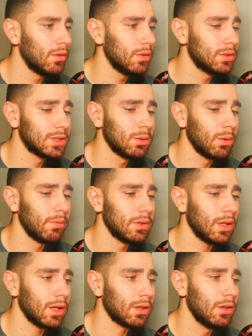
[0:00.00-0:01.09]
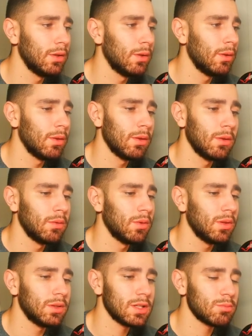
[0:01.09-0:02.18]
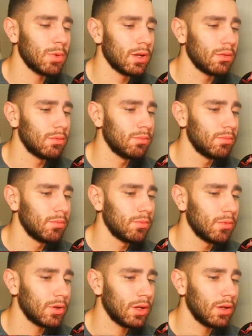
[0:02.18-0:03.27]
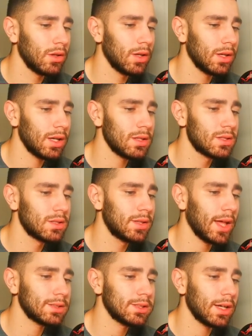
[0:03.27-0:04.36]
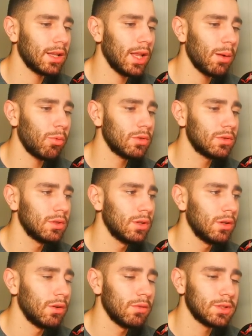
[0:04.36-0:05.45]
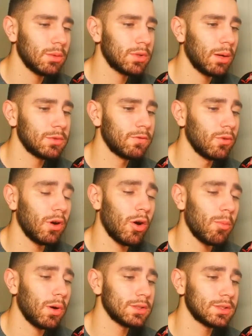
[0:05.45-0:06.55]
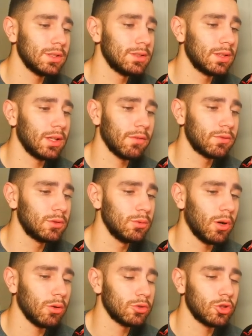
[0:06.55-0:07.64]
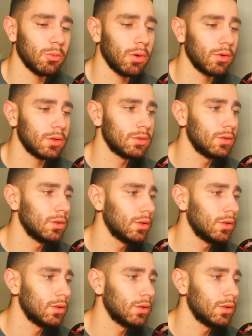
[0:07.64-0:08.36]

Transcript: Sylvan, like, doesn't matter. Okay, against decks like Labyrinth, sometimes full Armor Master is enough to out your opponent.